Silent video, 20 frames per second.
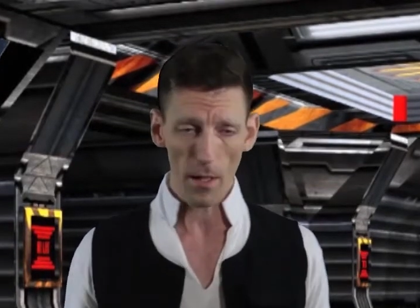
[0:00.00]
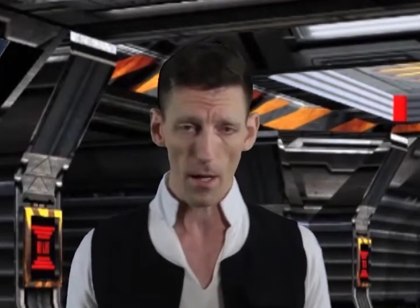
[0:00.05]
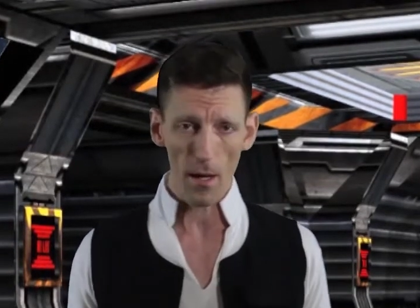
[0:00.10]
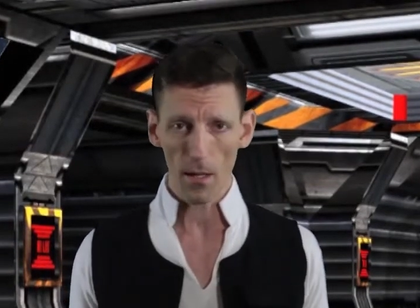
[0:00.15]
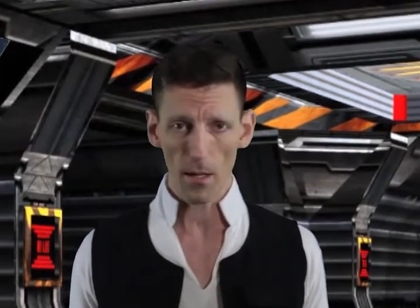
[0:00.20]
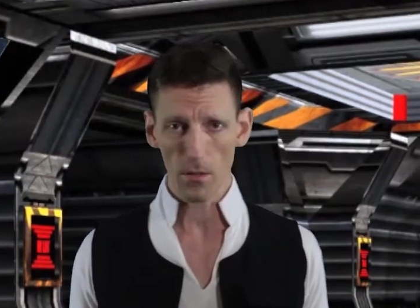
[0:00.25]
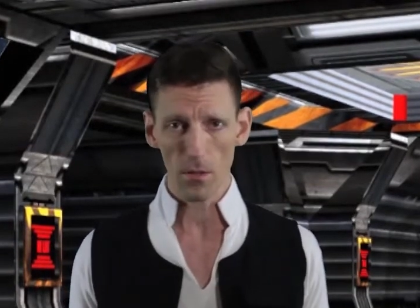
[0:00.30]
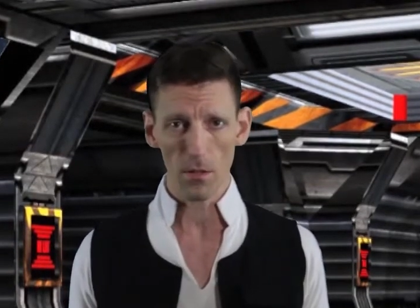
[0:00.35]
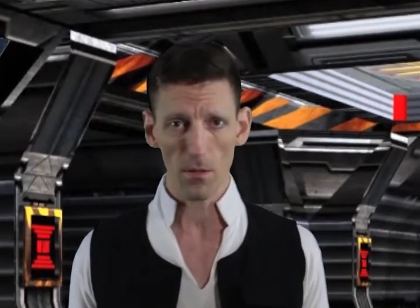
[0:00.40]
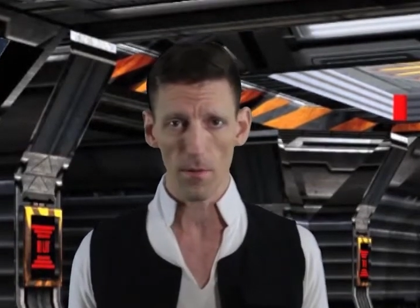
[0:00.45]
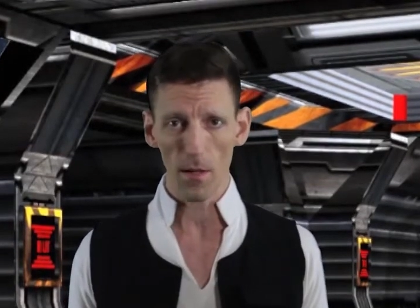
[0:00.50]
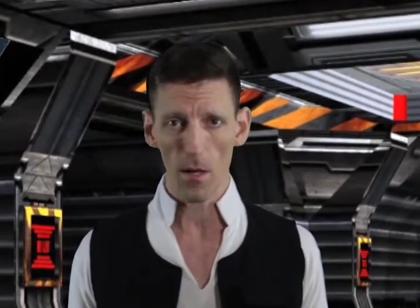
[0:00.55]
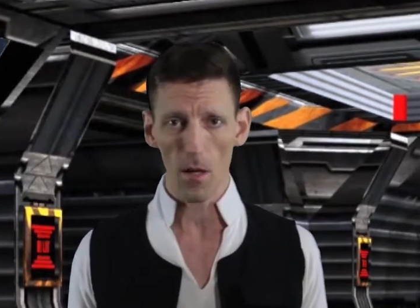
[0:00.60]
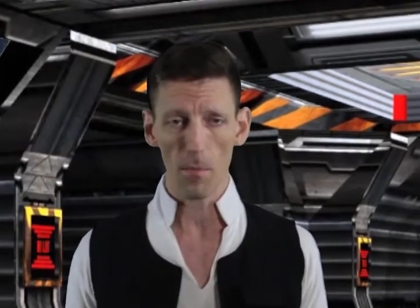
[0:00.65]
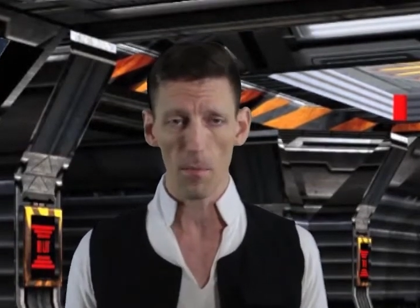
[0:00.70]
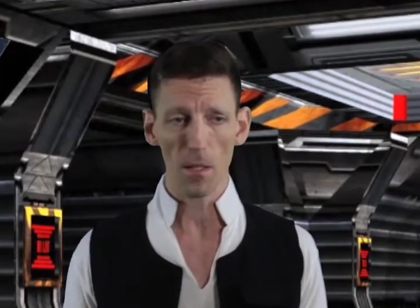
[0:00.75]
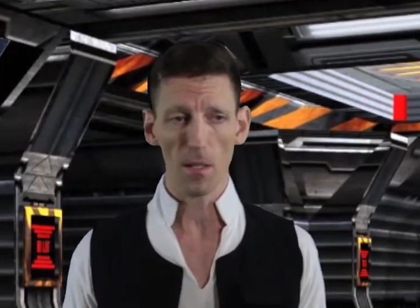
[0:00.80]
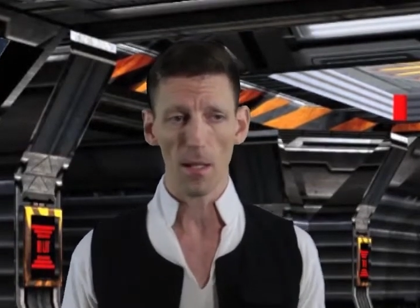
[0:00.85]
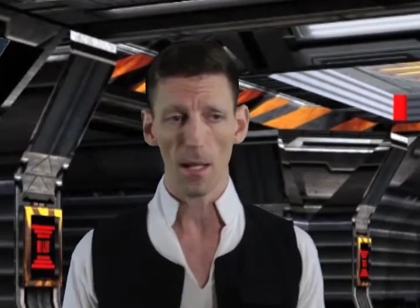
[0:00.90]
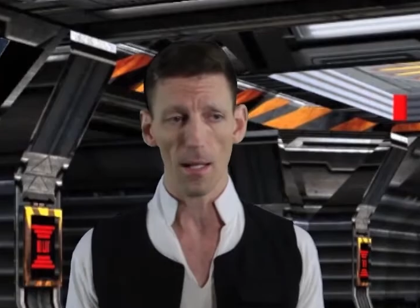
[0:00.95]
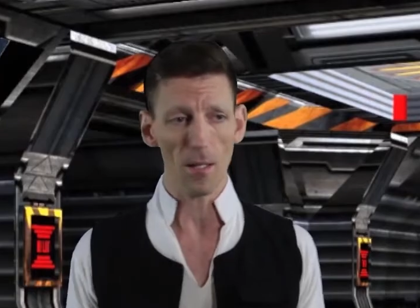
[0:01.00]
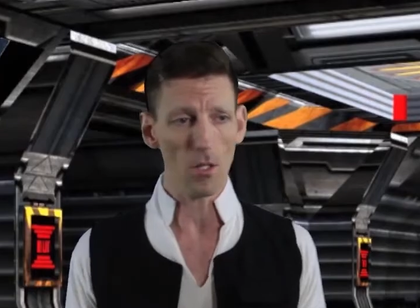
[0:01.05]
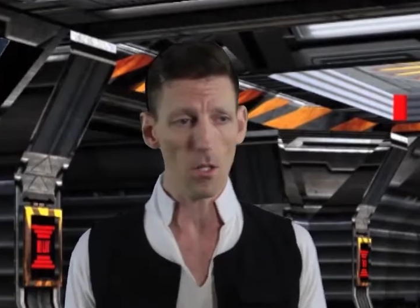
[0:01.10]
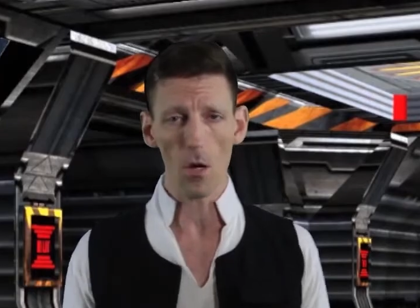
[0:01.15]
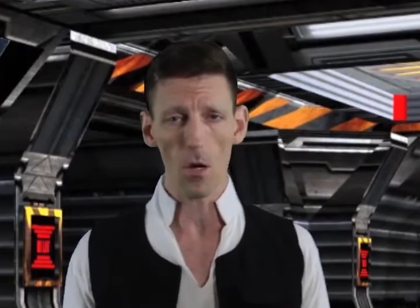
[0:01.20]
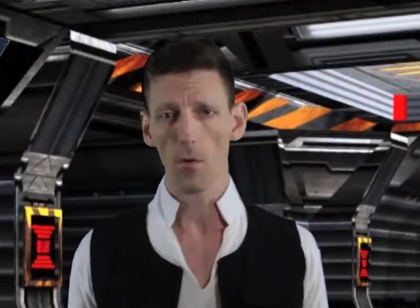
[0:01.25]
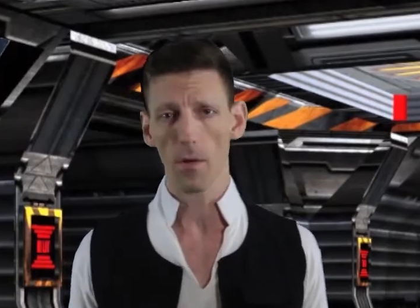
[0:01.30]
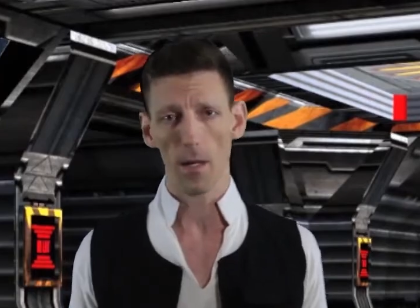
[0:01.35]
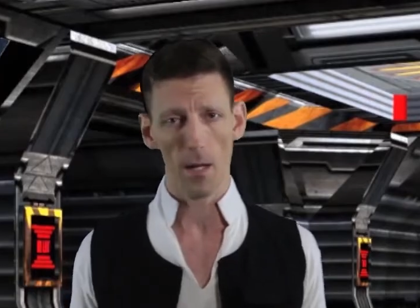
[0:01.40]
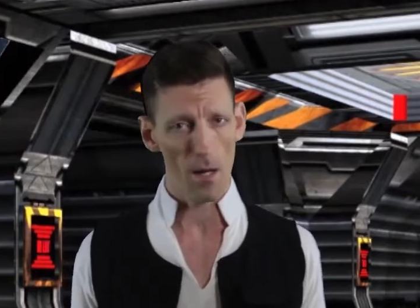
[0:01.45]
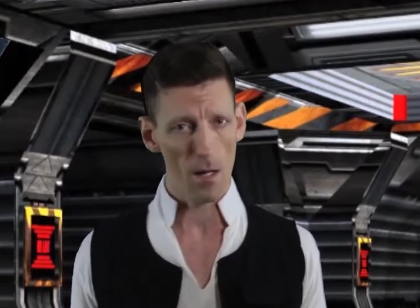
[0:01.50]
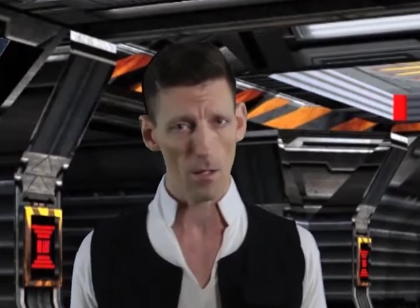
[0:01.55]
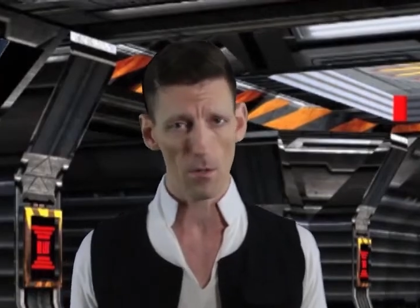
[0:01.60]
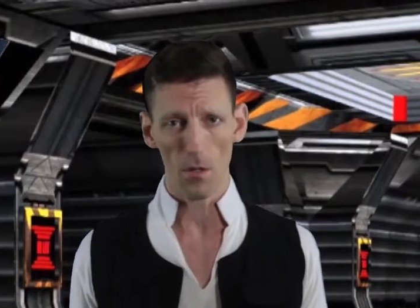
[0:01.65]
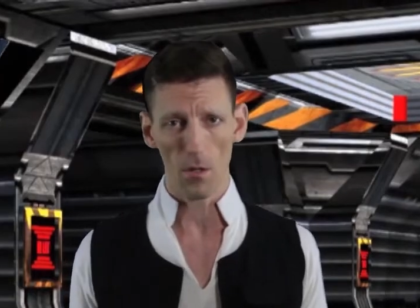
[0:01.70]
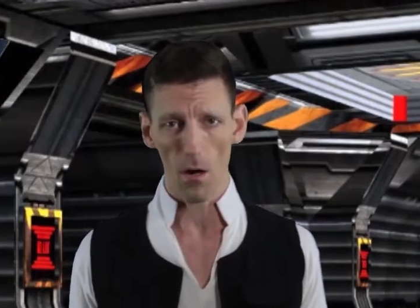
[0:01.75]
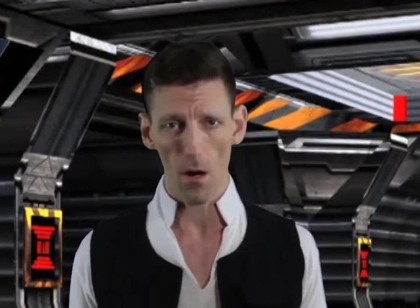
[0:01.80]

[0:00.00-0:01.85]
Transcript: character development and no character